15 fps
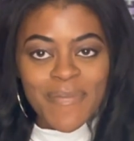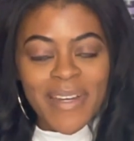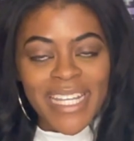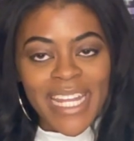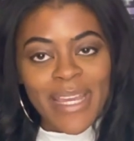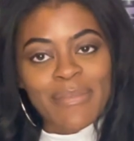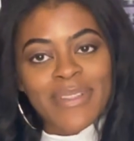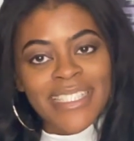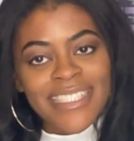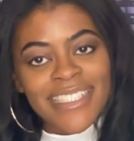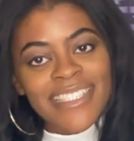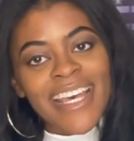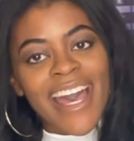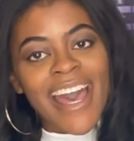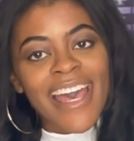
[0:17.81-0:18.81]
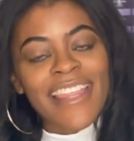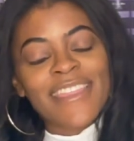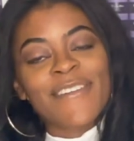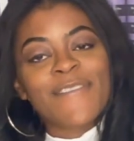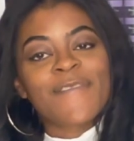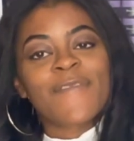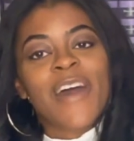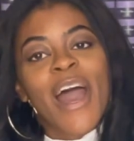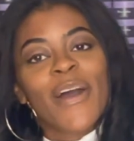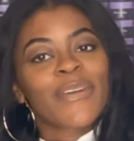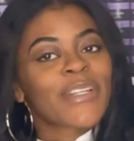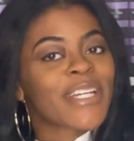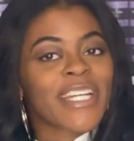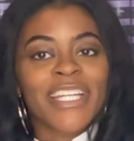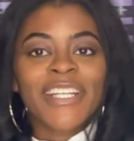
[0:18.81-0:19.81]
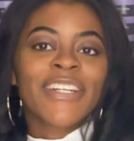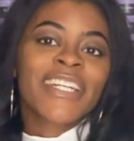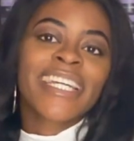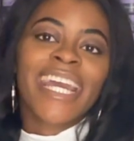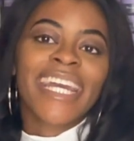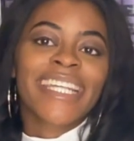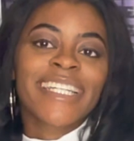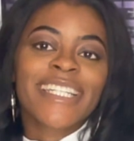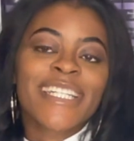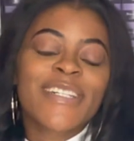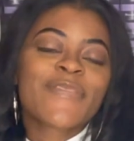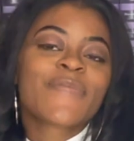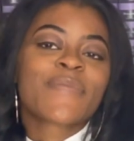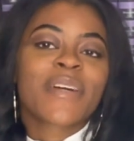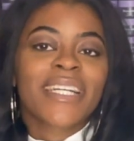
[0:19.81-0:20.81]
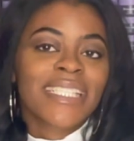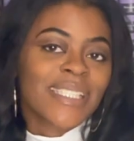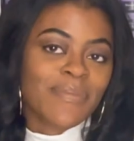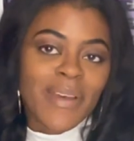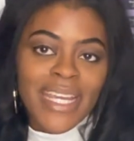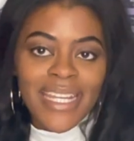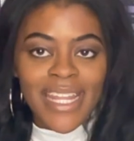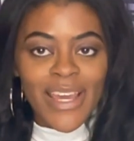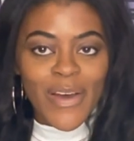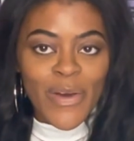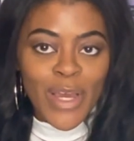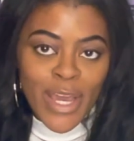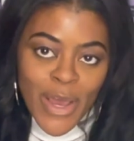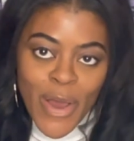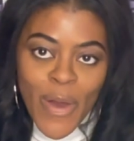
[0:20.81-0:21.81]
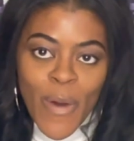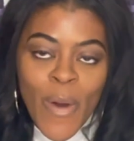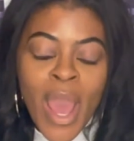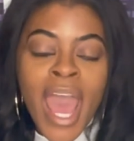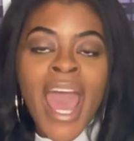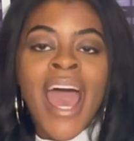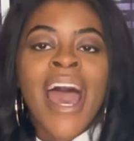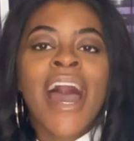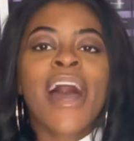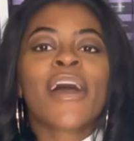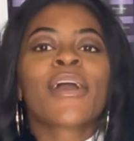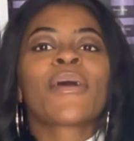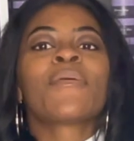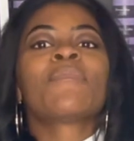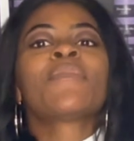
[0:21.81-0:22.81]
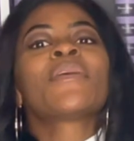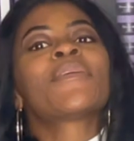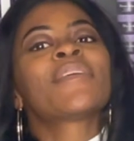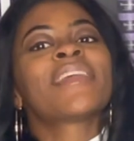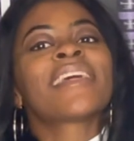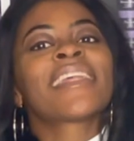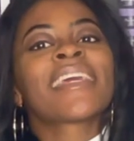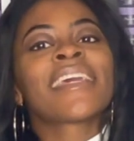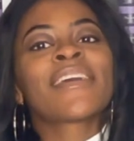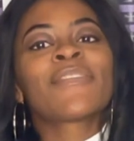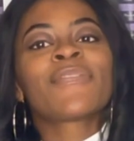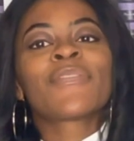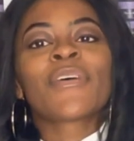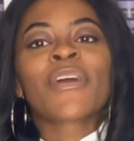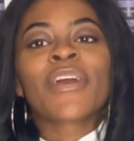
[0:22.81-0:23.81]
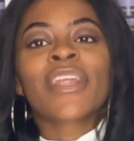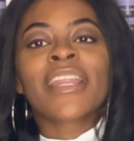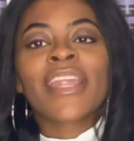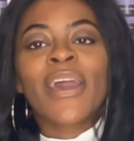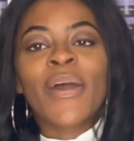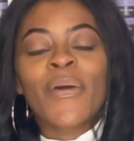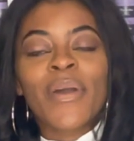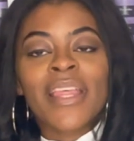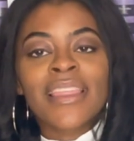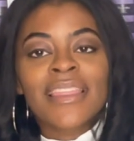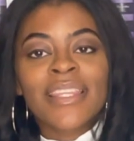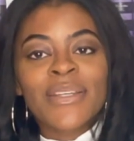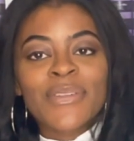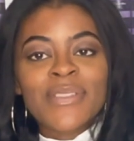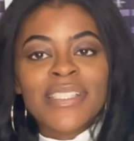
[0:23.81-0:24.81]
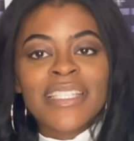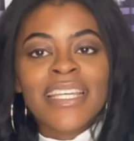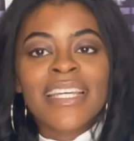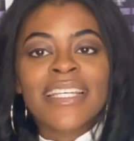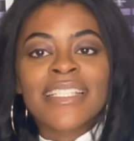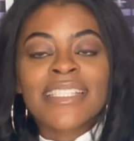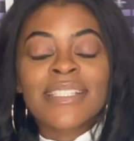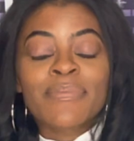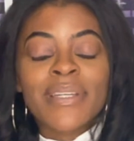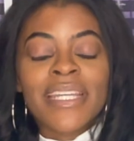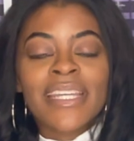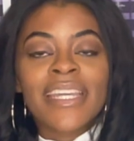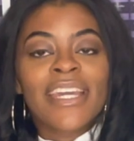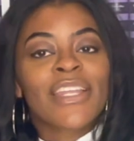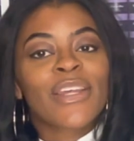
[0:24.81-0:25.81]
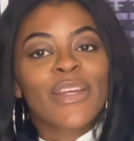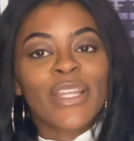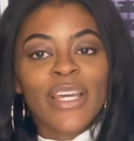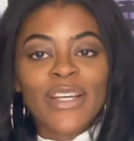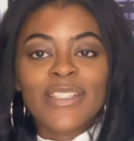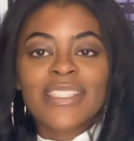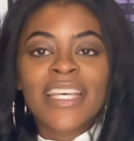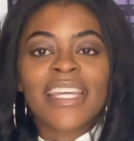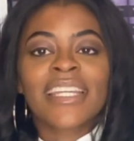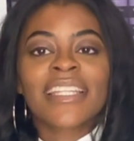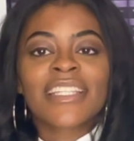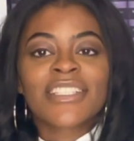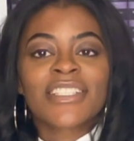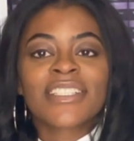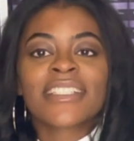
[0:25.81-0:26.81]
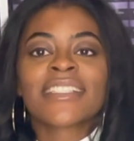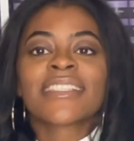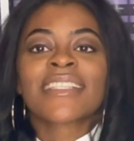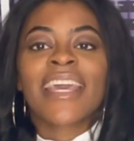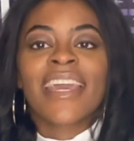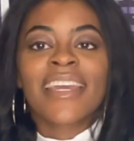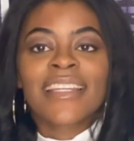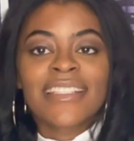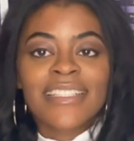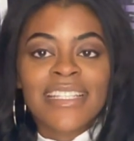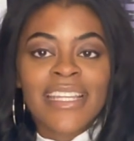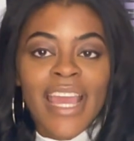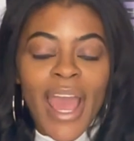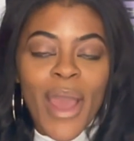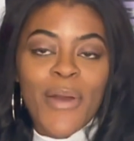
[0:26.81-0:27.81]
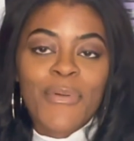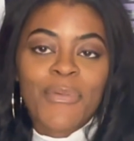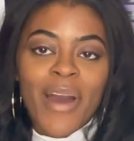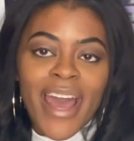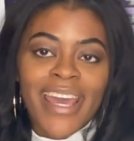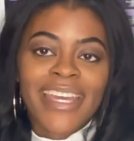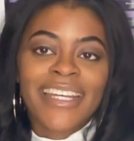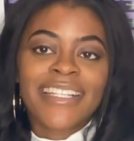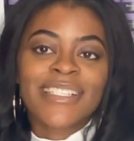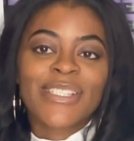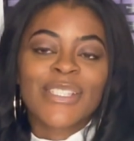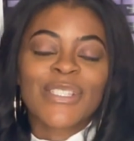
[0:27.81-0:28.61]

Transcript: My name is Dot, the founder and creator of PressedBaeNailCo, a community for nail enthusiasts, beginner nail technicians, and DIYers.